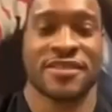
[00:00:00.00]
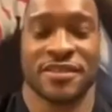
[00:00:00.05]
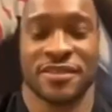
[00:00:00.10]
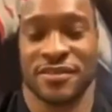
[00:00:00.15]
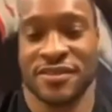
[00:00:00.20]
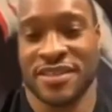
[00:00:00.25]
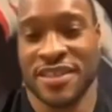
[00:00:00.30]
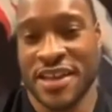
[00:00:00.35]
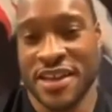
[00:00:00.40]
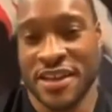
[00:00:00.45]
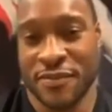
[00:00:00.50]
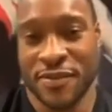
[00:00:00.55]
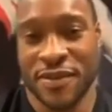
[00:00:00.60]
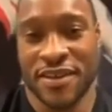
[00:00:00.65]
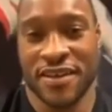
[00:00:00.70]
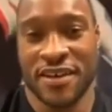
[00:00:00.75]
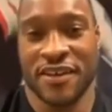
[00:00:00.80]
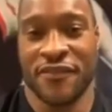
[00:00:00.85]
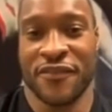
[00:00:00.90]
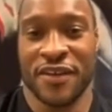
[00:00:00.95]
to tell you to be
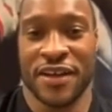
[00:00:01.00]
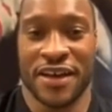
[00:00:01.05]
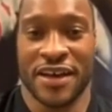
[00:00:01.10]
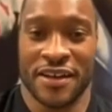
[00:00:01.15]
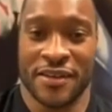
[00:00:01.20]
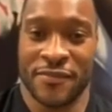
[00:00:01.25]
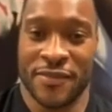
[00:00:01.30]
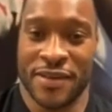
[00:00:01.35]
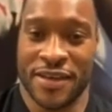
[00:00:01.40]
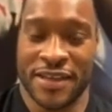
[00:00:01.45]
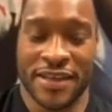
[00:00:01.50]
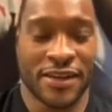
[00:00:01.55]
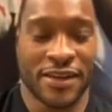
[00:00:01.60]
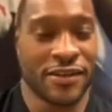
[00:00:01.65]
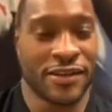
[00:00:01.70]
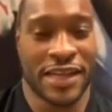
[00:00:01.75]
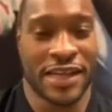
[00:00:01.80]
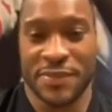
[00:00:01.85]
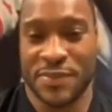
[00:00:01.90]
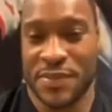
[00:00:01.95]
careful down there, man. They don't
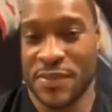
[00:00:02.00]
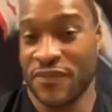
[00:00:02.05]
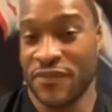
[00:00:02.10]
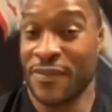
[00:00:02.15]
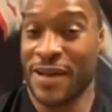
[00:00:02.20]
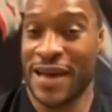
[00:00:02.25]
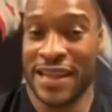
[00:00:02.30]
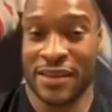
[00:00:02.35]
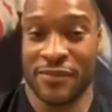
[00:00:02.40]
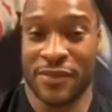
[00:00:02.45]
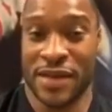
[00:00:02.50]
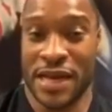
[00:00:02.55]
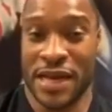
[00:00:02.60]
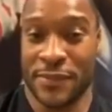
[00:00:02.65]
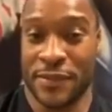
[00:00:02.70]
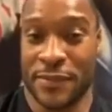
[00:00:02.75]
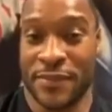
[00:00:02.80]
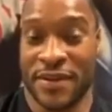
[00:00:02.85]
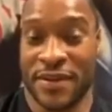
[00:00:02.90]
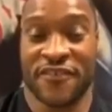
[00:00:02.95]
like people from
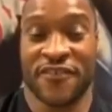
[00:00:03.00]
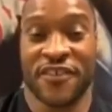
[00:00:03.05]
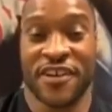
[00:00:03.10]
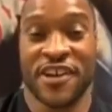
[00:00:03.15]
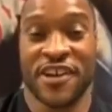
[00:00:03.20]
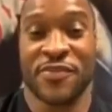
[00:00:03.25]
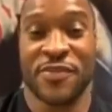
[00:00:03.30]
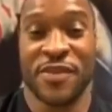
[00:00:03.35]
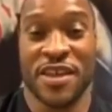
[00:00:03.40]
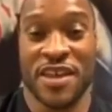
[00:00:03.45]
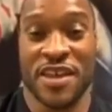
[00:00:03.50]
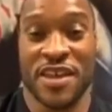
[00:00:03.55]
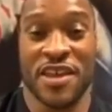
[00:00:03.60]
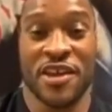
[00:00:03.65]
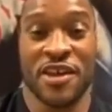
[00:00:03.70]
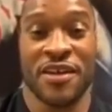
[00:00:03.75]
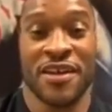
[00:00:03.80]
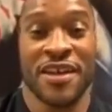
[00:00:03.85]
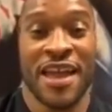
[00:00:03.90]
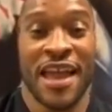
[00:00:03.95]
Alabama. My freshman
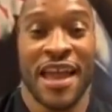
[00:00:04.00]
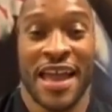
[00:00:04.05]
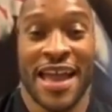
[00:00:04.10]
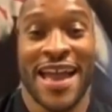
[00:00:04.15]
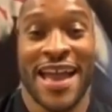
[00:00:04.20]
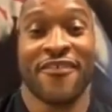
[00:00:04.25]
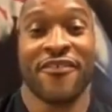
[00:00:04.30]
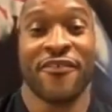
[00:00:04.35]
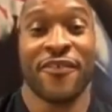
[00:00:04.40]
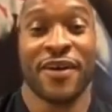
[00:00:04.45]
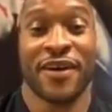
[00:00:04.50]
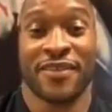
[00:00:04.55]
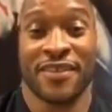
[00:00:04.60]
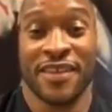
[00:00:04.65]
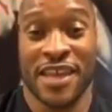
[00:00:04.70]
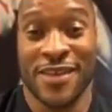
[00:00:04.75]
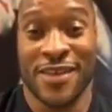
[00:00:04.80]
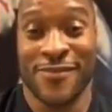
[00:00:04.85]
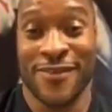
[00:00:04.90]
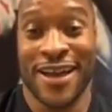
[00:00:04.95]
year, half of our
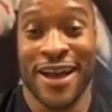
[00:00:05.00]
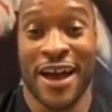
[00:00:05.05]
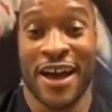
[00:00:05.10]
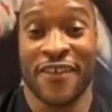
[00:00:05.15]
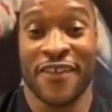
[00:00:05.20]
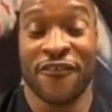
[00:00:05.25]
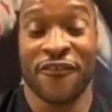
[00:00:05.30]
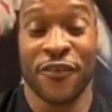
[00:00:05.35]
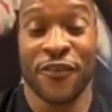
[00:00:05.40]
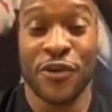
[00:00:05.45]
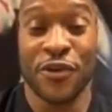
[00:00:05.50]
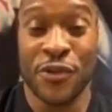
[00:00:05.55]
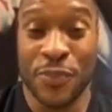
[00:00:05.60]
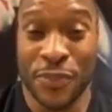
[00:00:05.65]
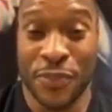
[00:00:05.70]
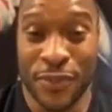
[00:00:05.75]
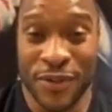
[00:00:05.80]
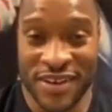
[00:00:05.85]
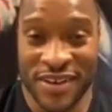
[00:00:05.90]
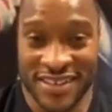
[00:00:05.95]
team got food
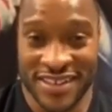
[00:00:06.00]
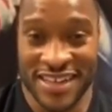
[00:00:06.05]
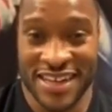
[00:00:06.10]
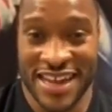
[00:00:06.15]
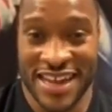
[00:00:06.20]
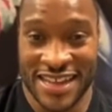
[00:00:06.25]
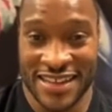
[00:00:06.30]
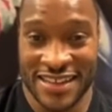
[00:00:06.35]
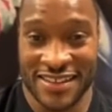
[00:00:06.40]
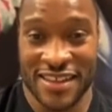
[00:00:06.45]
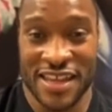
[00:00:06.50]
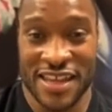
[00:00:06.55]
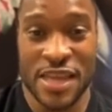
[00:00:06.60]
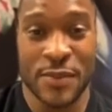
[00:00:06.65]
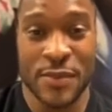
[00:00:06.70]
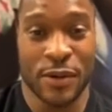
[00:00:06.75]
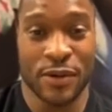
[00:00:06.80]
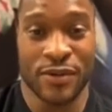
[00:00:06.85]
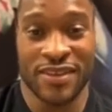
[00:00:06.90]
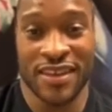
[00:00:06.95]
poisoning at the
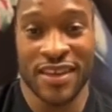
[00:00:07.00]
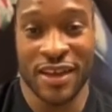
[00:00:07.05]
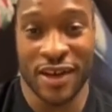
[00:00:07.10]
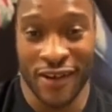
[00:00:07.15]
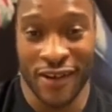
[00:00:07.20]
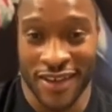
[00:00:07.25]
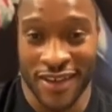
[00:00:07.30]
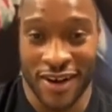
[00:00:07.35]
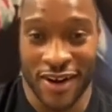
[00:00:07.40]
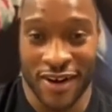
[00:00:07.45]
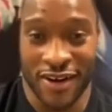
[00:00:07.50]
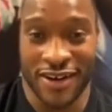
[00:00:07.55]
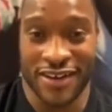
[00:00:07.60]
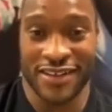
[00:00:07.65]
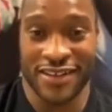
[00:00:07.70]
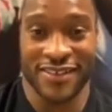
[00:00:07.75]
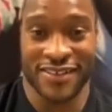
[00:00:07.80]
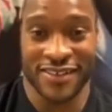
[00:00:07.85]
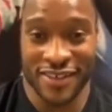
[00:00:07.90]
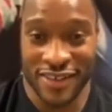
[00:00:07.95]
team hotel in
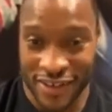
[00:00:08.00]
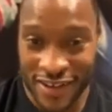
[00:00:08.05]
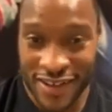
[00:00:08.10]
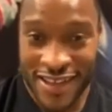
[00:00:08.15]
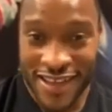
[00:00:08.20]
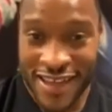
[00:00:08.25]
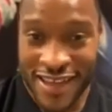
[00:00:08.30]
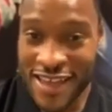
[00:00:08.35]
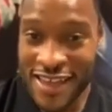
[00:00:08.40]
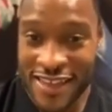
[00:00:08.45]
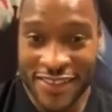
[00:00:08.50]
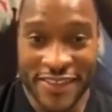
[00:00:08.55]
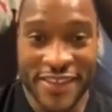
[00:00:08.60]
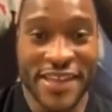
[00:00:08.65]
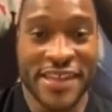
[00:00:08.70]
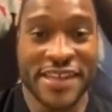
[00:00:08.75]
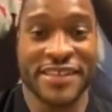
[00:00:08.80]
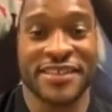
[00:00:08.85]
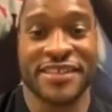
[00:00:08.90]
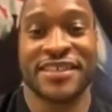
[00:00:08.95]
Arkansas.
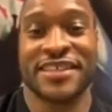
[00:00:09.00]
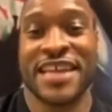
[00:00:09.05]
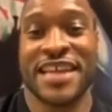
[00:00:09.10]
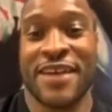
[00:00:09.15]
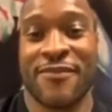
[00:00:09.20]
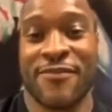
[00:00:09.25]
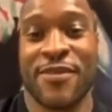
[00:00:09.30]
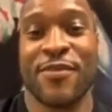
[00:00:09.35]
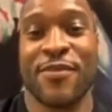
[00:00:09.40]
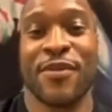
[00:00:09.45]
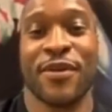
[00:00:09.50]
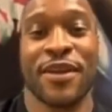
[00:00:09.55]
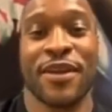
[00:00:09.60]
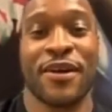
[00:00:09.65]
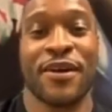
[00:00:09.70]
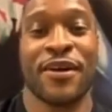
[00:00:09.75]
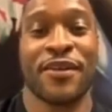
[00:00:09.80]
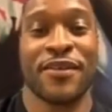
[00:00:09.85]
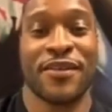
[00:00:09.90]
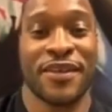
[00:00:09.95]
Needless to say, we went
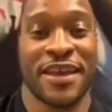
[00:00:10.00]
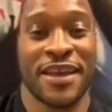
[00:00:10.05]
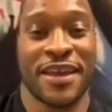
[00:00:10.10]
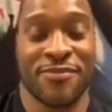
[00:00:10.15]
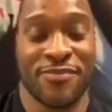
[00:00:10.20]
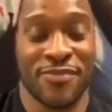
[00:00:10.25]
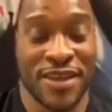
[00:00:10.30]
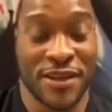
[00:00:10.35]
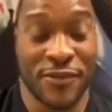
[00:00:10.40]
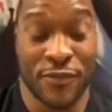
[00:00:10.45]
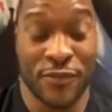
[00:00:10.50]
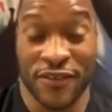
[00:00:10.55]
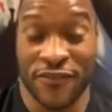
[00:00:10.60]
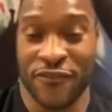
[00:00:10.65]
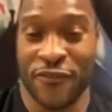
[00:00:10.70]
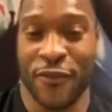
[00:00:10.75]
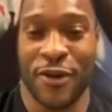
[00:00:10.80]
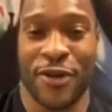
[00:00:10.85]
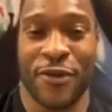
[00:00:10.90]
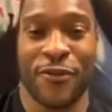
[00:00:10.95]
on to get beat,
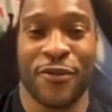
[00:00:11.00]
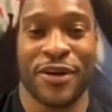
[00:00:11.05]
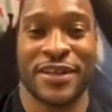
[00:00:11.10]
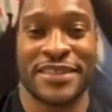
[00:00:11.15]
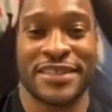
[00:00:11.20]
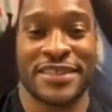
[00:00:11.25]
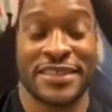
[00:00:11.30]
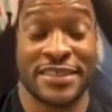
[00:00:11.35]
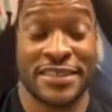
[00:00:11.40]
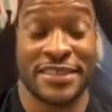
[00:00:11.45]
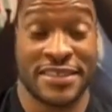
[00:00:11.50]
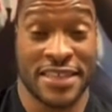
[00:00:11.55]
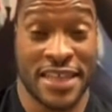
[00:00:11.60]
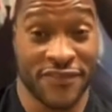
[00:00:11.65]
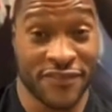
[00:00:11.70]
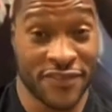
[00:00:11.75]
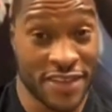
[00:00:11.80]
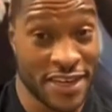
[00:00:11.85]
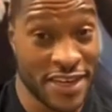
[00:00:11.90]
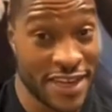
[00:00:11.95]

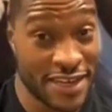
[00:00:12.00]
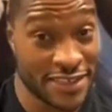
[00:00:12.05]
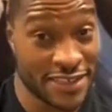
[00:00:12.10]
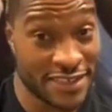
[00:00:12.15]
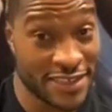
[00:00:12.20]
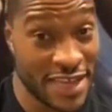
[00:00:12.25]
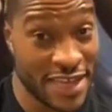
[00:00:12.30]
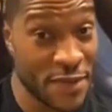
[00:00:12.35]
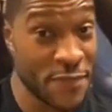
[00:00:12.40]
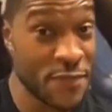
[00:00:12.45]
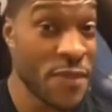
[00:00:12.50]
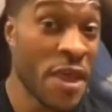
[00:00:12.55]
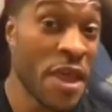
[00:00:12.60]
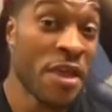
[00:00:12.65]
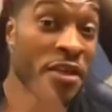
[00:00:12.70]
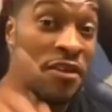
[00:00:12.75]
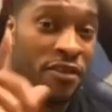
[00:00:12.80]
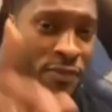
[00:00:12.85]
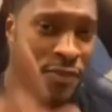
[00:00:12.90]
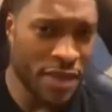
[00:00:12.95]
41-7 the next day?
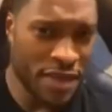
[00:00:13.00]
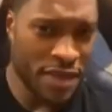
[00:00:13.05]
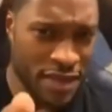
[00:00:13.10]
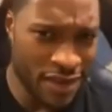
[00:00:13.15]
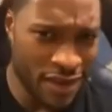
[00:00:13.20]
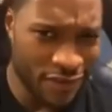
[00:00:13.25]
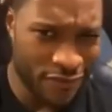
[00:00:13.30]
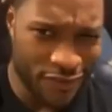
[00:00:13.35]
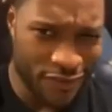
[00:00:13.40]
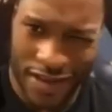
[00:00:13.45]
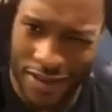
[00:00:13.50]
So be careful down